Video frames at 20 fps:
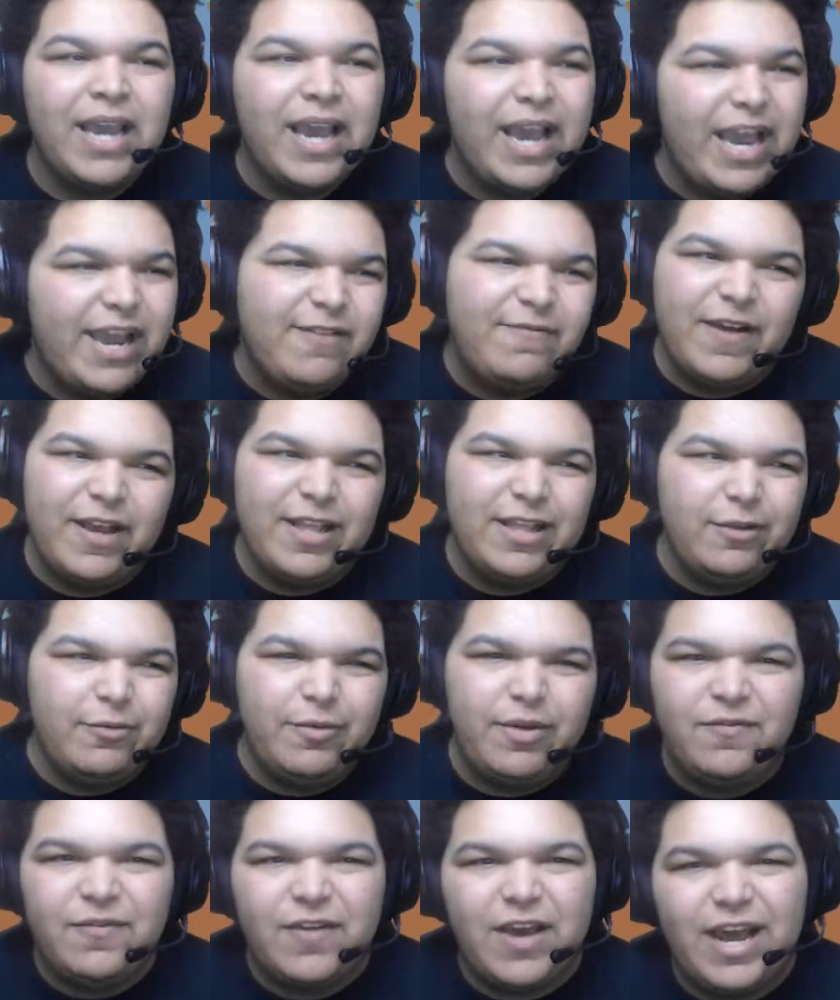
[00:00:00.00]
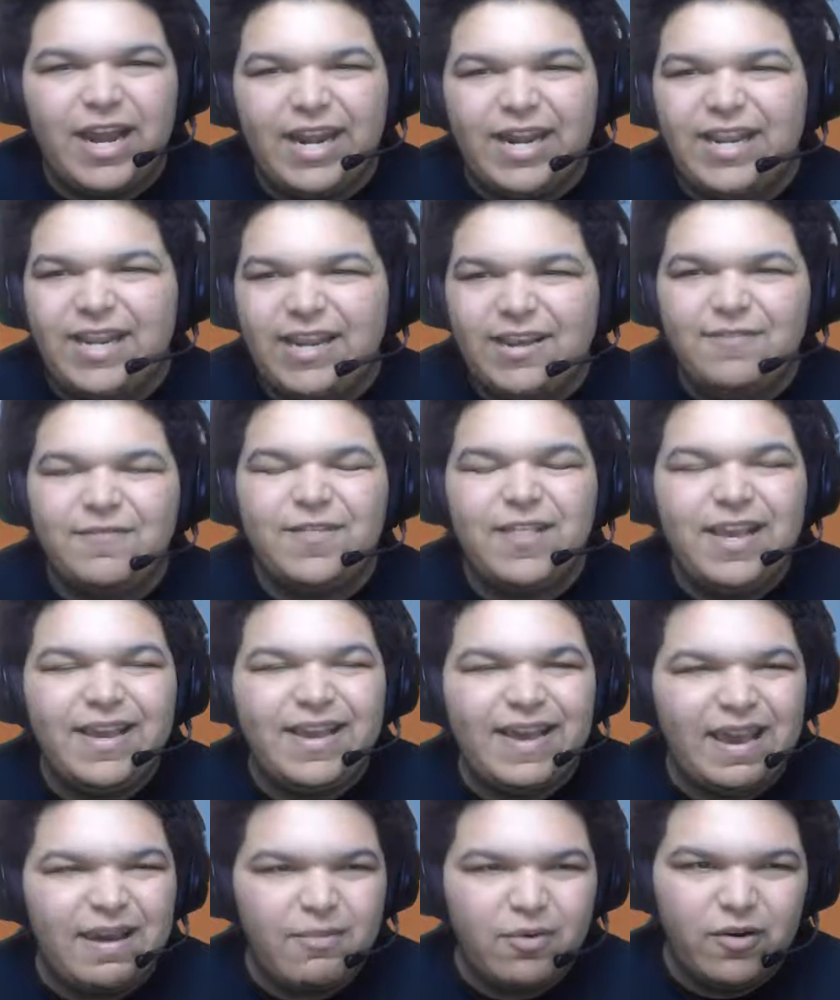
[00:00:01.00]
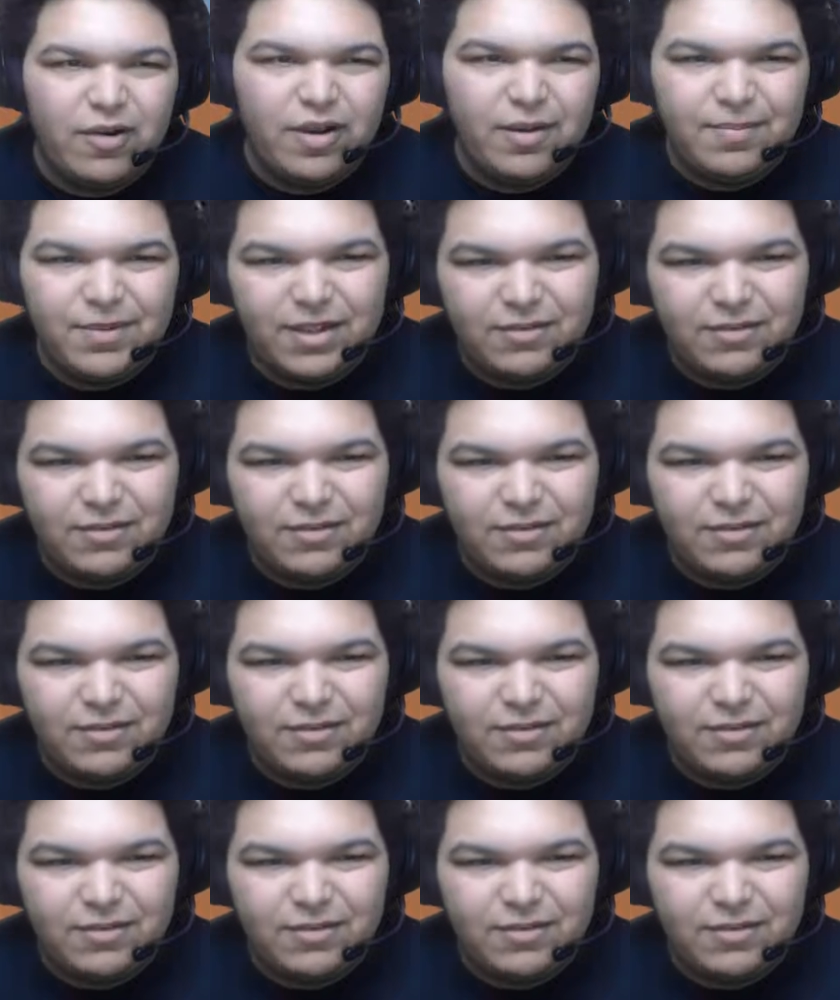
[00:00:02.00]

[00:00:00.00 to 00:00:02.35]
And finally, we've got Eve, the Camerupt,